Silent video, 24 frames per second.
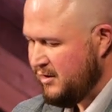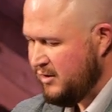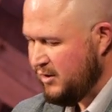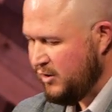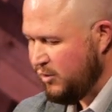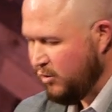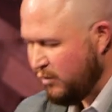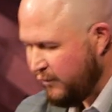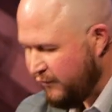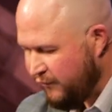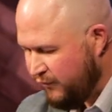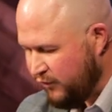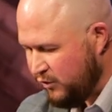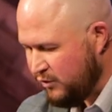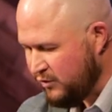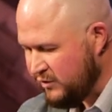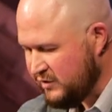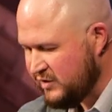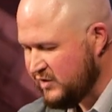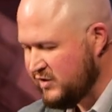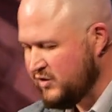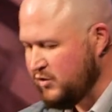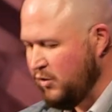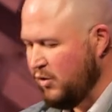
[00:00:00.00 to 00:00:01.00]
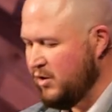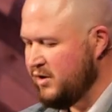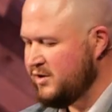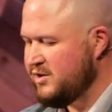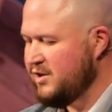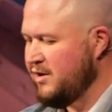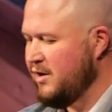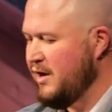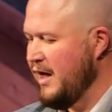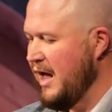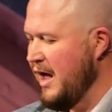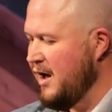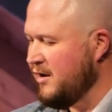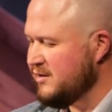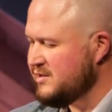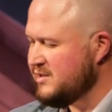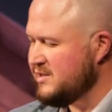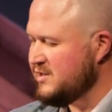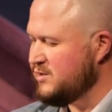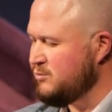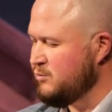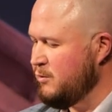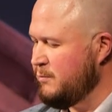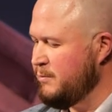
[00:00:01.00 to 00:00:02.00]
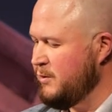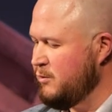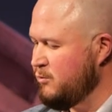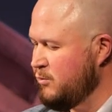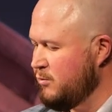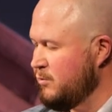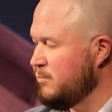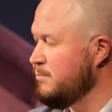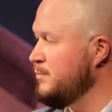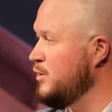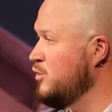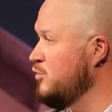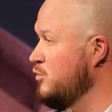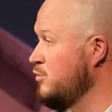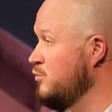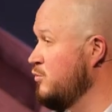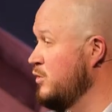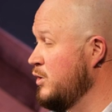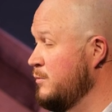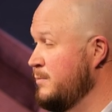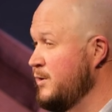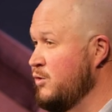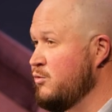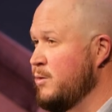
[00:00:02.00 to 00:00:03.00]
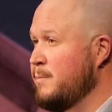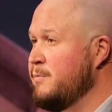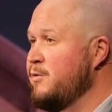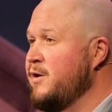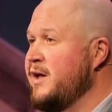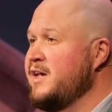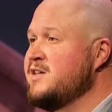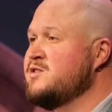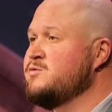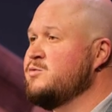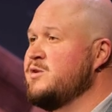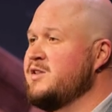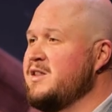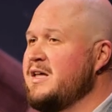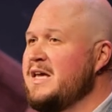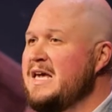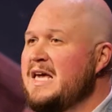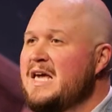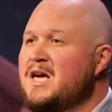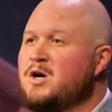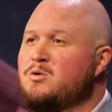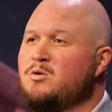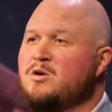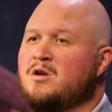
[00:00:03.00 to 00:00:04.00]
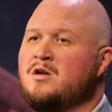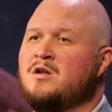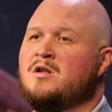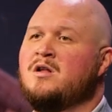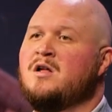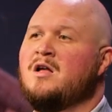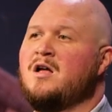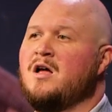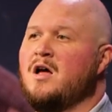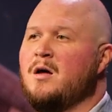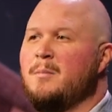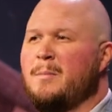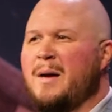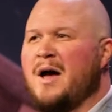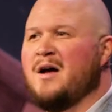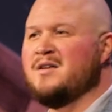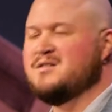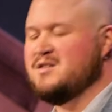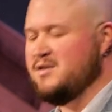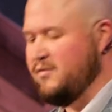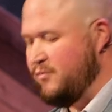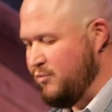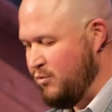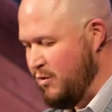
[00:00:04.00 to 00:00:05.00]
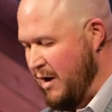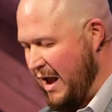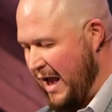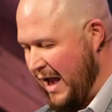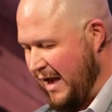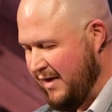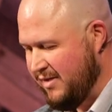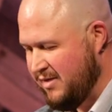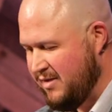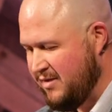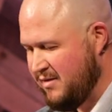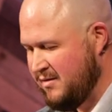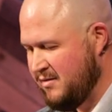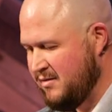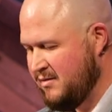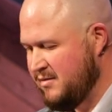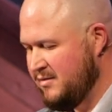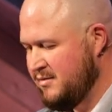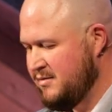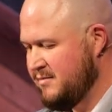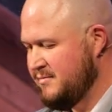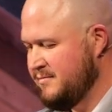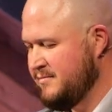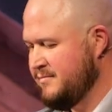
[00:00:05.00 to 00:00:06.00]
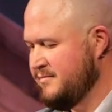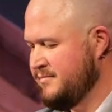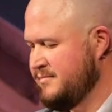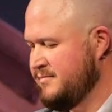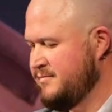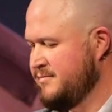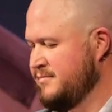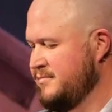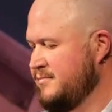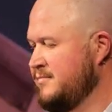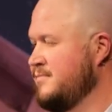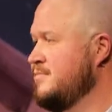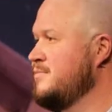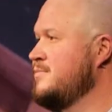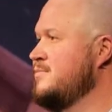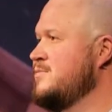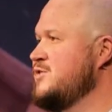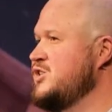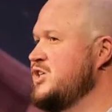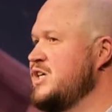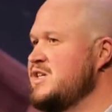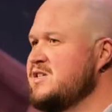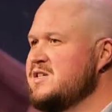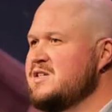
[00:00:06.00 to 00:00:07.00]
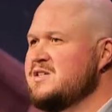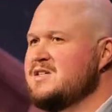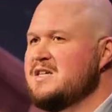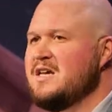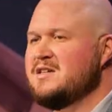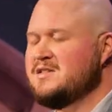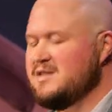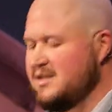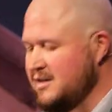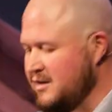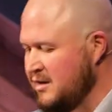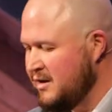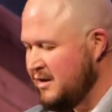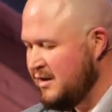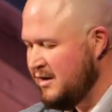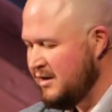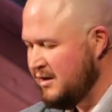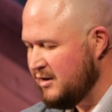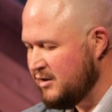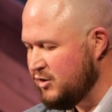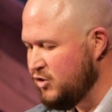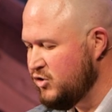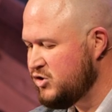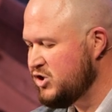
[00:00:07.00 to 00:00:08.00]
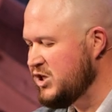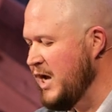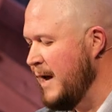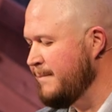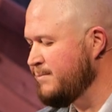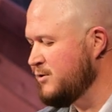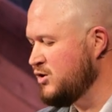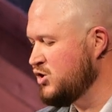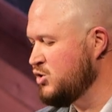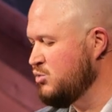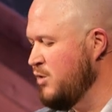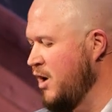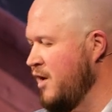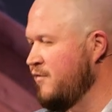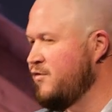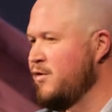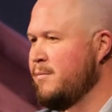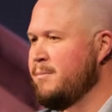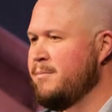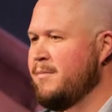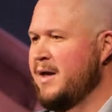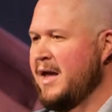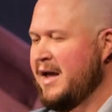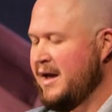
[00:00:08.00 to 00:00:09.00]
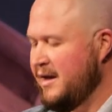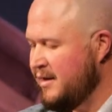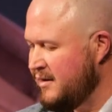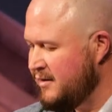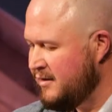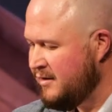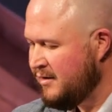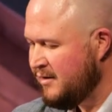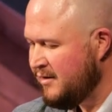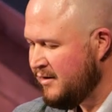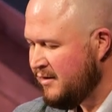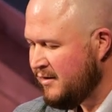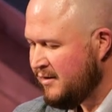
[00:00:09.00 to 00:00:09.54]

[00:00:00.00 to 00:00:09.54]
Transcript: Your full storehouses will be, will be replaced with equal amounts of wrath. Jesus says in Luke chapter 12, a man